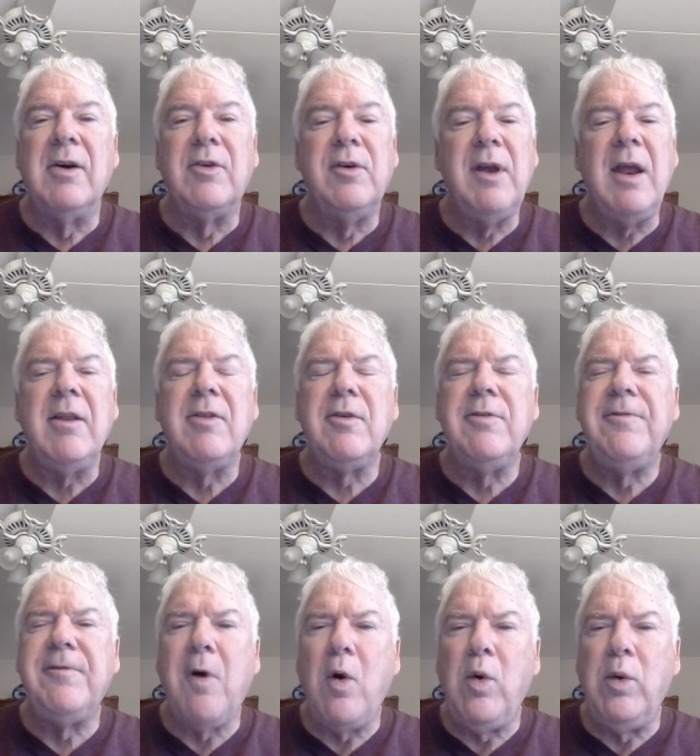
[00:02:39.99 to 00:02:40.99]
created through
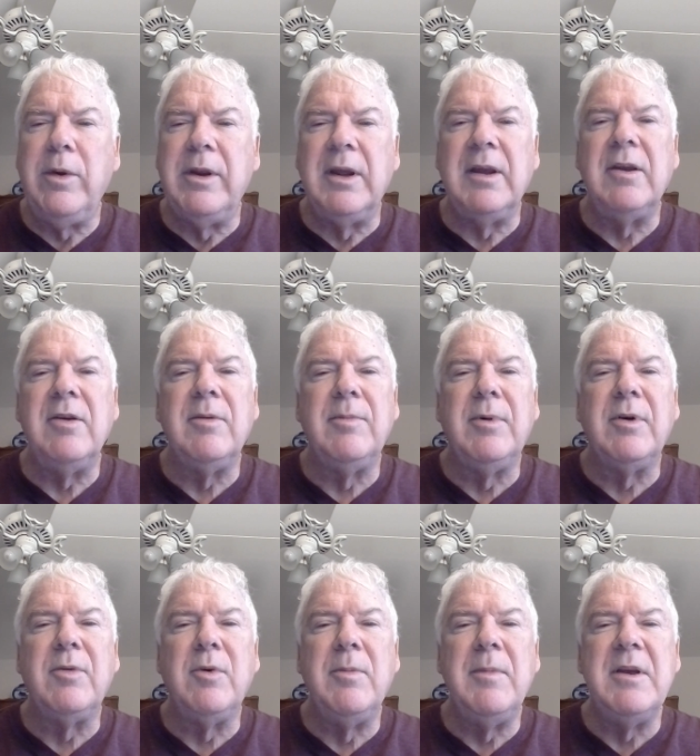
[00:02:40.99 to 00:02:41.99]
folding. Your book
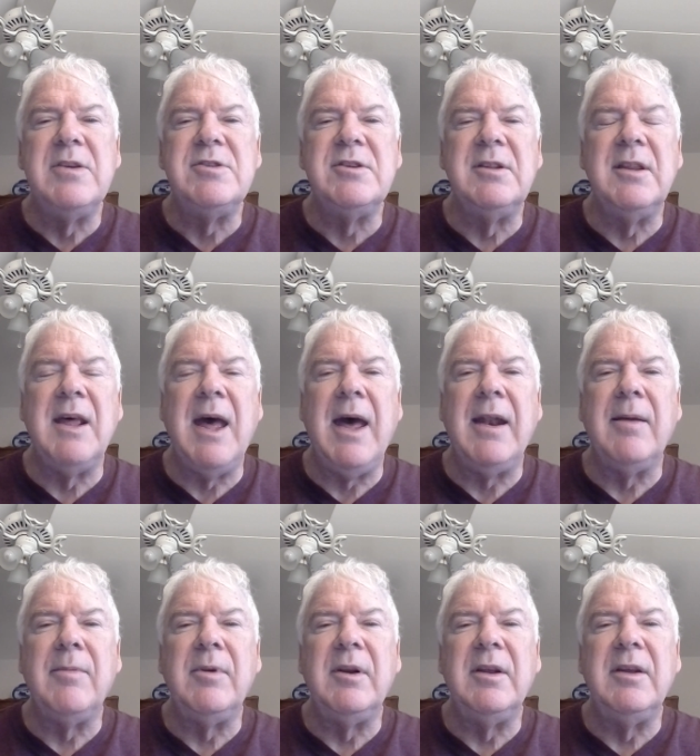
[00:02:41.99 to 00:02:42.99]
will mention that, I
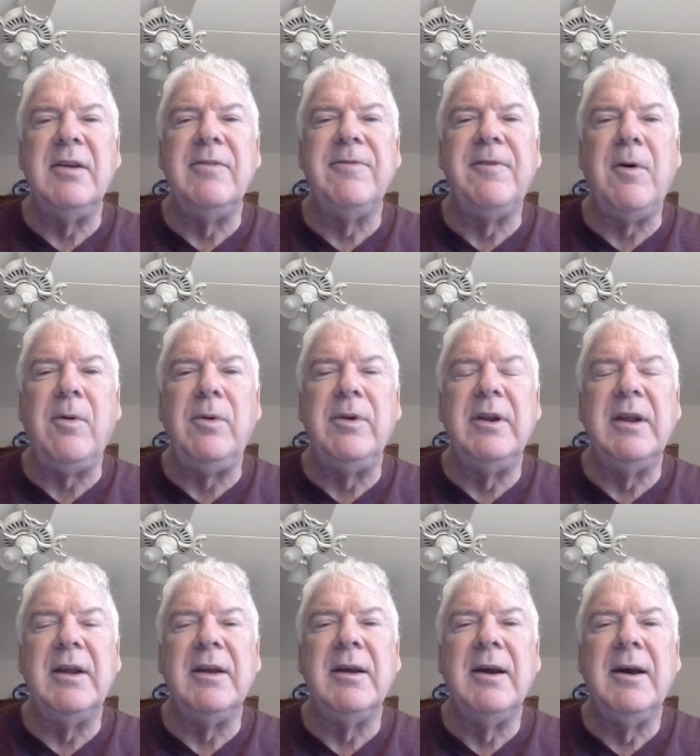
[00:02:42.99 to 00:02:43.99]
believe. Folding.